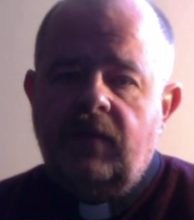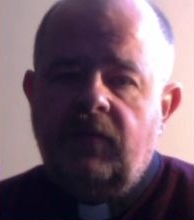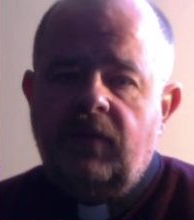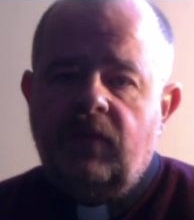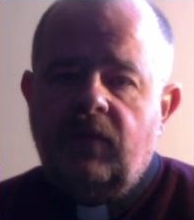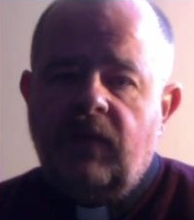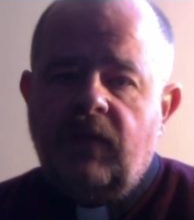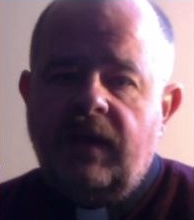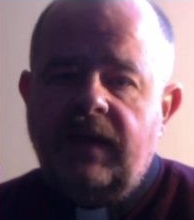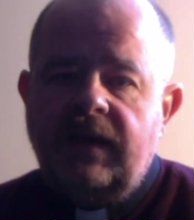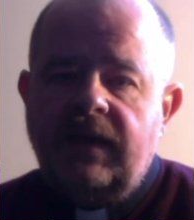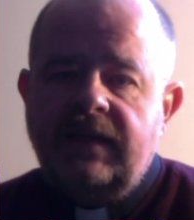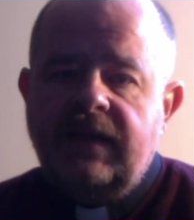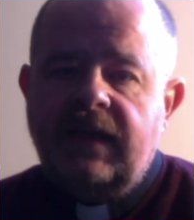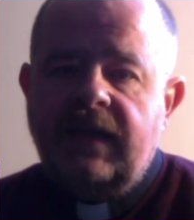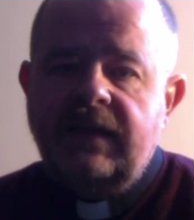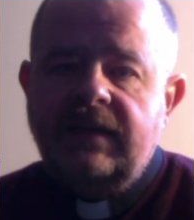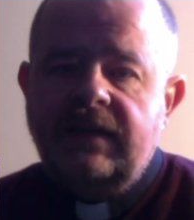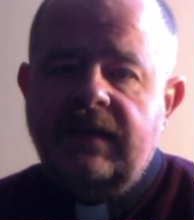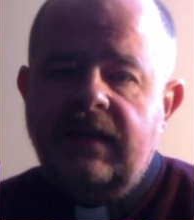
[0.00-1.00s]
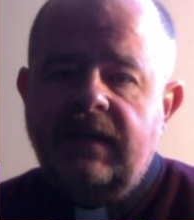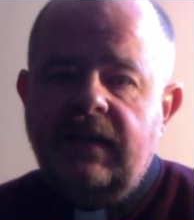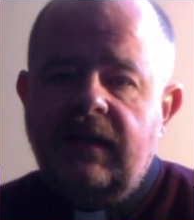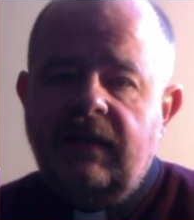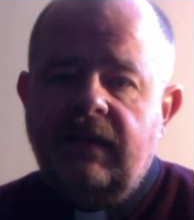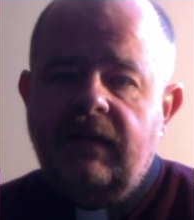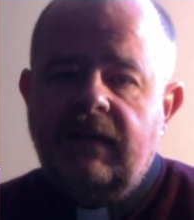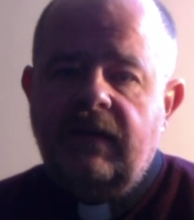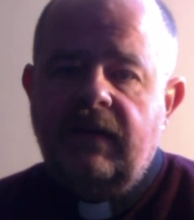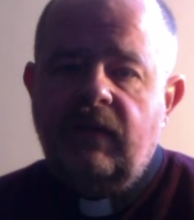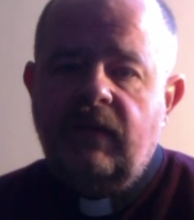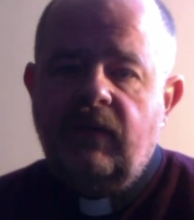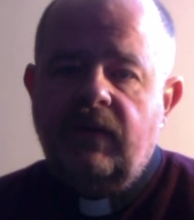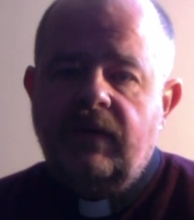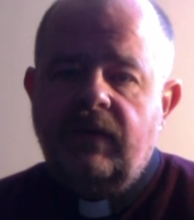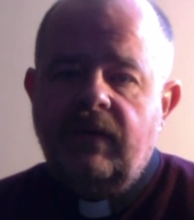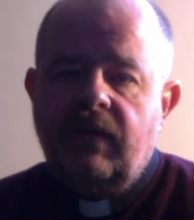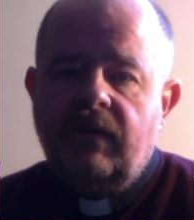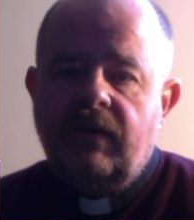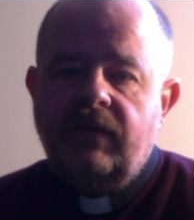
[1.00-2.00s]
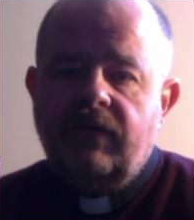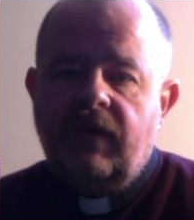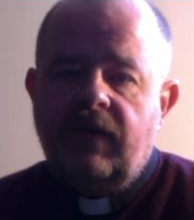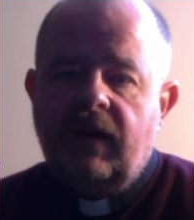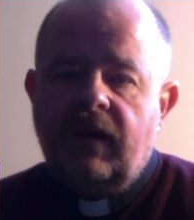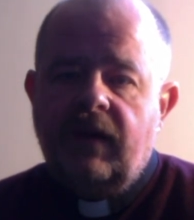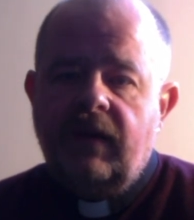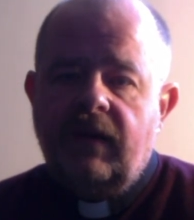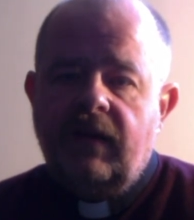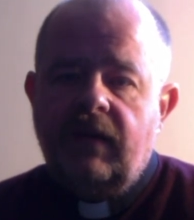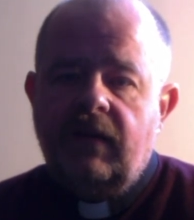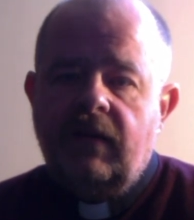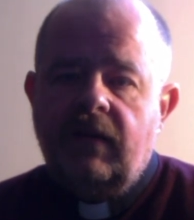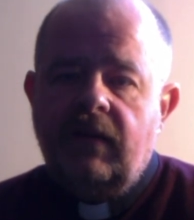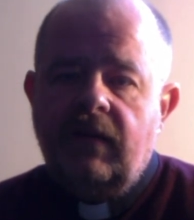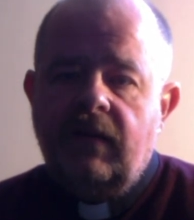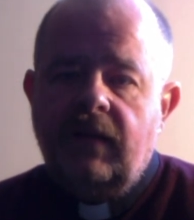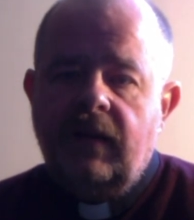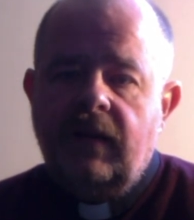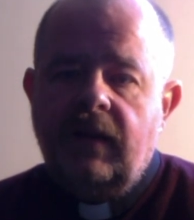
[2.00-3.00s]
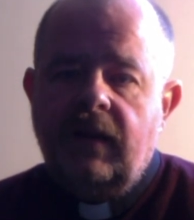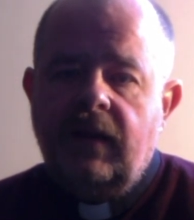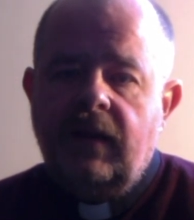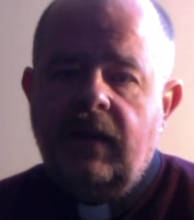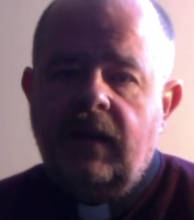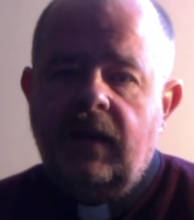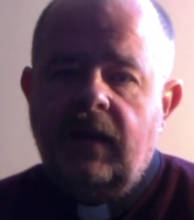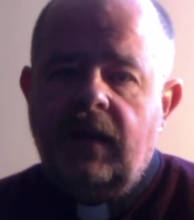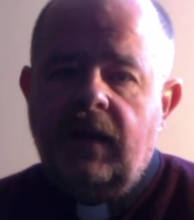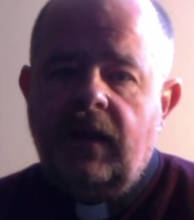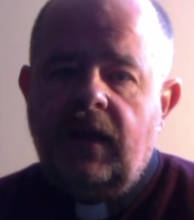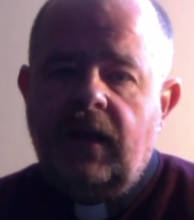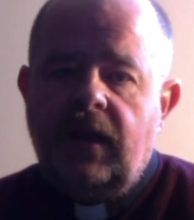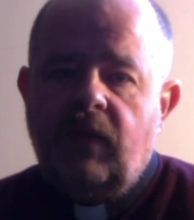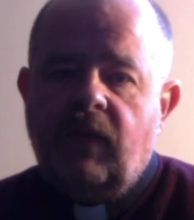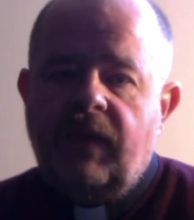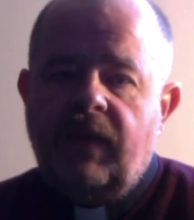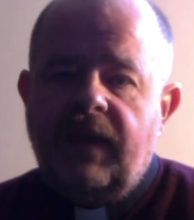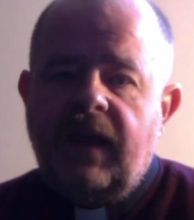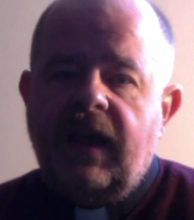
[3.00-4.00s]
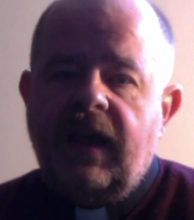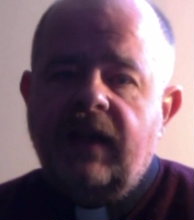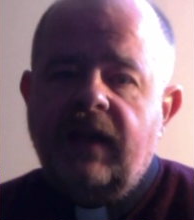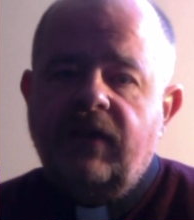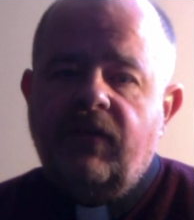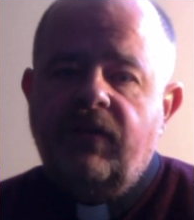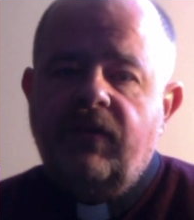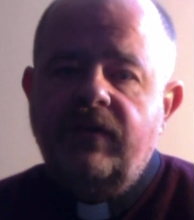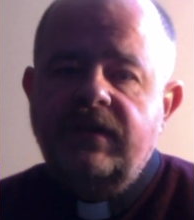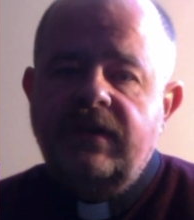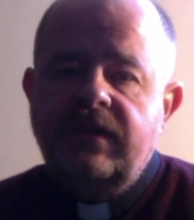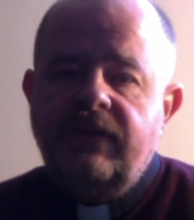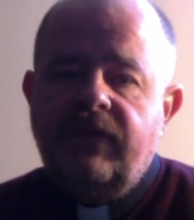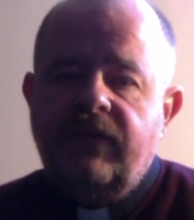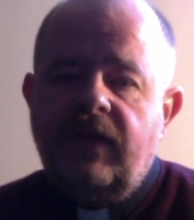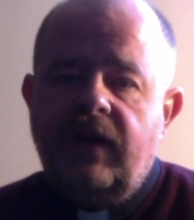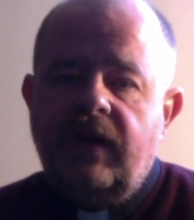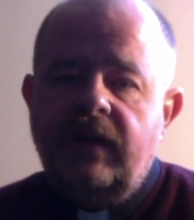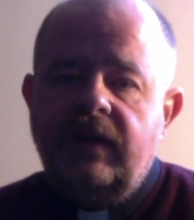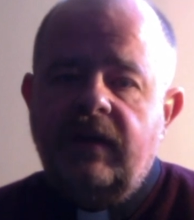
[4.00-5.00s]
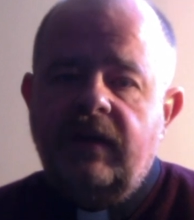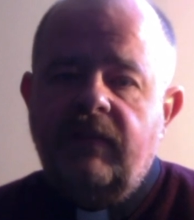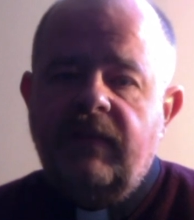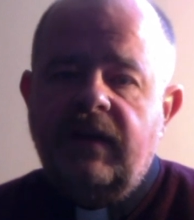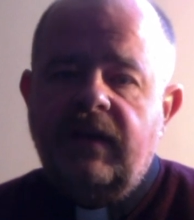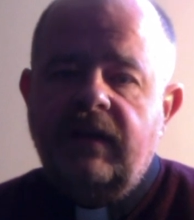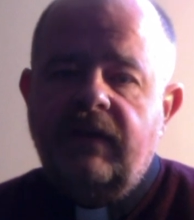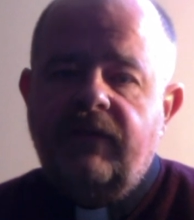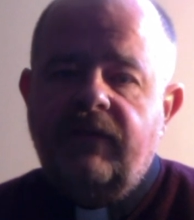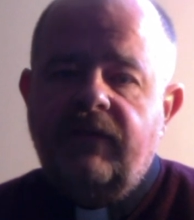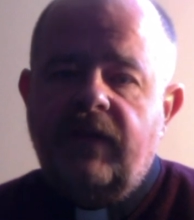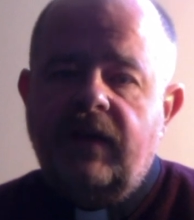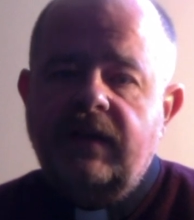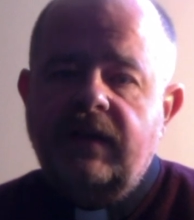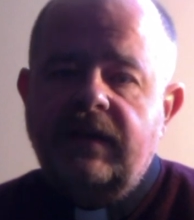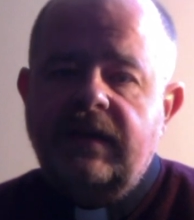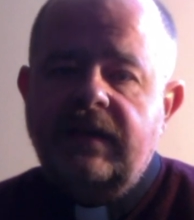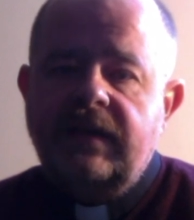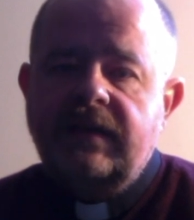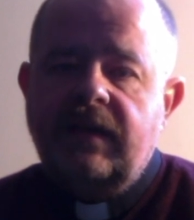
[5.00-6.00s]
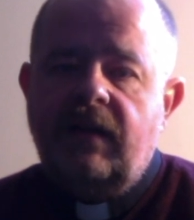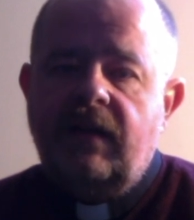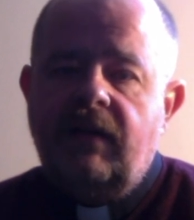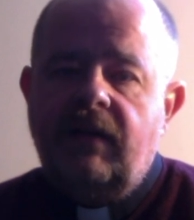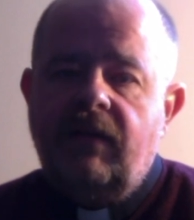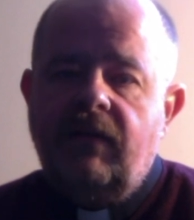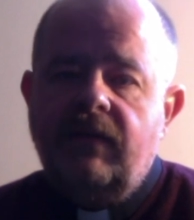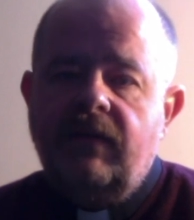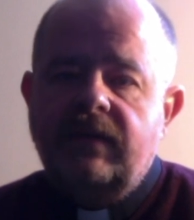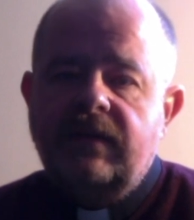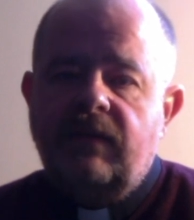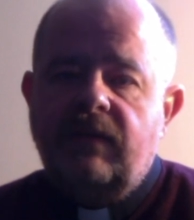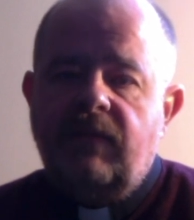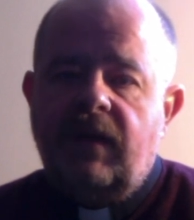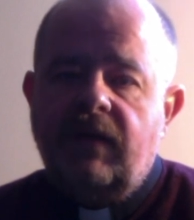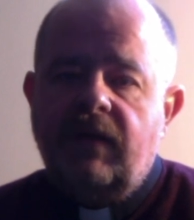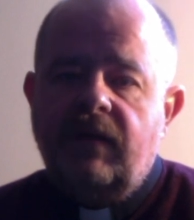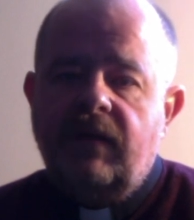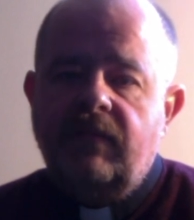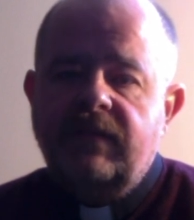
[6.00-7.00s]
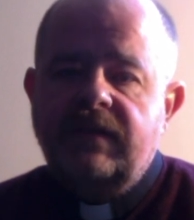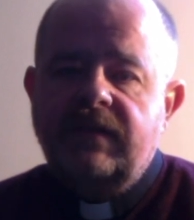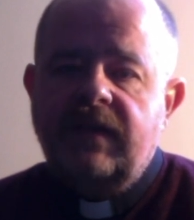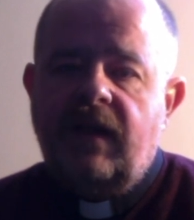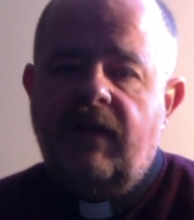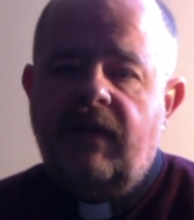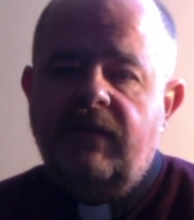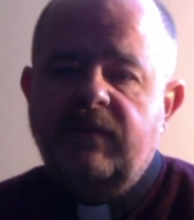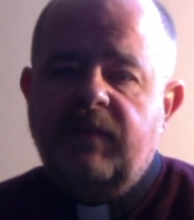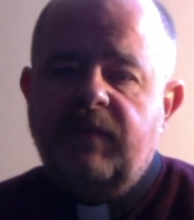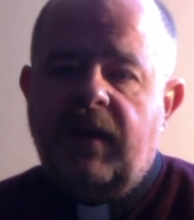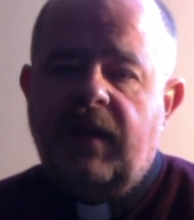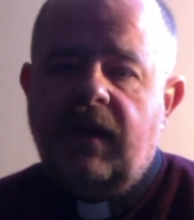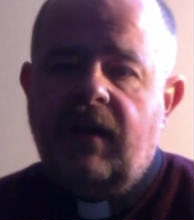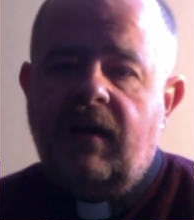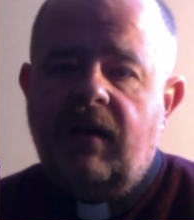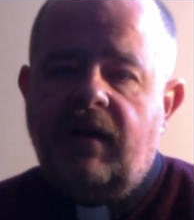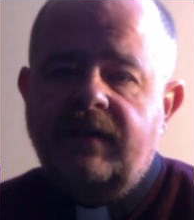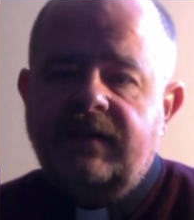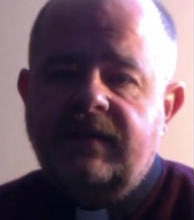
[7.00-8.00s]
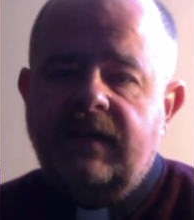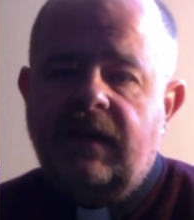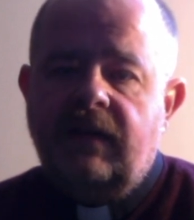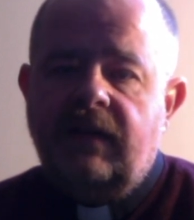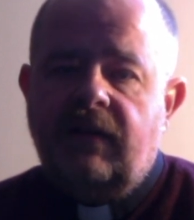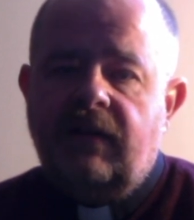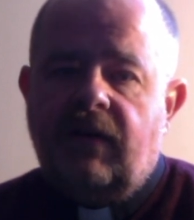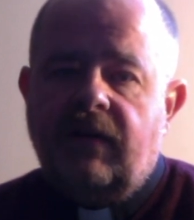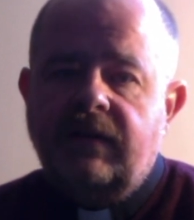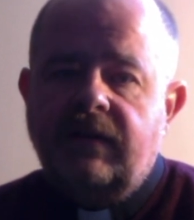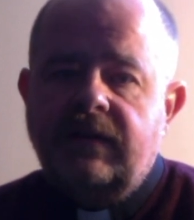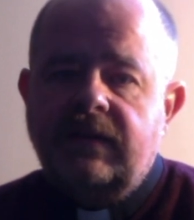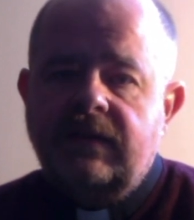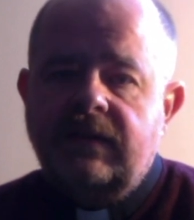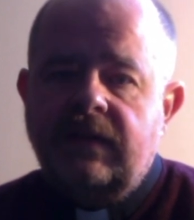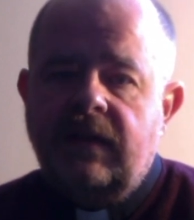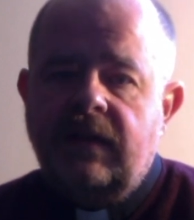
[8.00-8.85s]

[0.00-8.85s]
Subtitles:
But when he tasted it, he would not drink it. And when they had crucified him, they divided his clothes among themselves by casting lots.